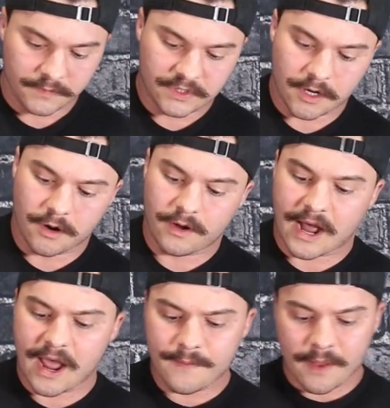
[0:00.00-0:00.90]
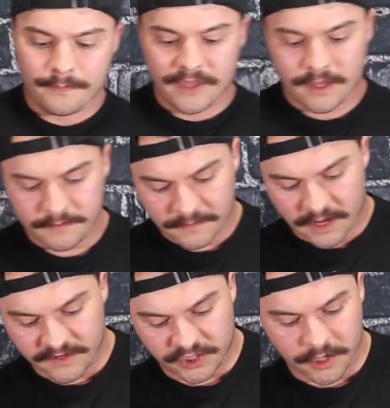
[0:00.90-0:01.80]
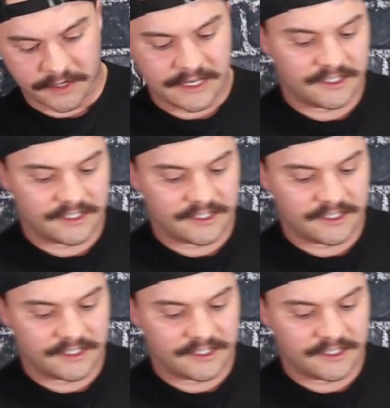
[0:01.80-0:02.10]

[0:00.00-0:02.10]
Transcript: So I'm a bit of a jerky